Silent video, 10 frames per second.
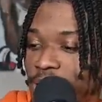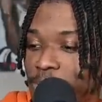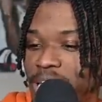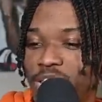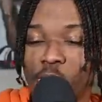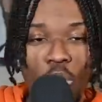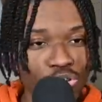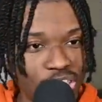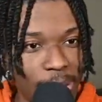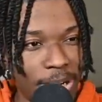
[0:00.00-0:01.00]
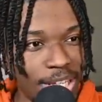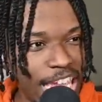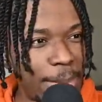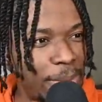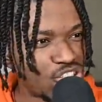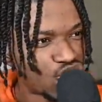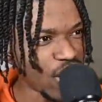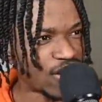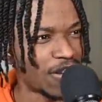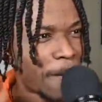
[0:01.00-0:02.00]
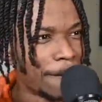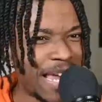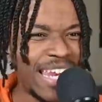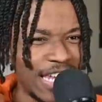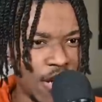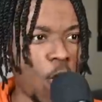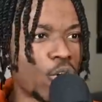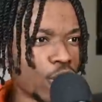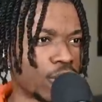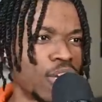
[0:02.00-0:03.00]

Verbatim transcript: be the worst team in the league, but just mediocre.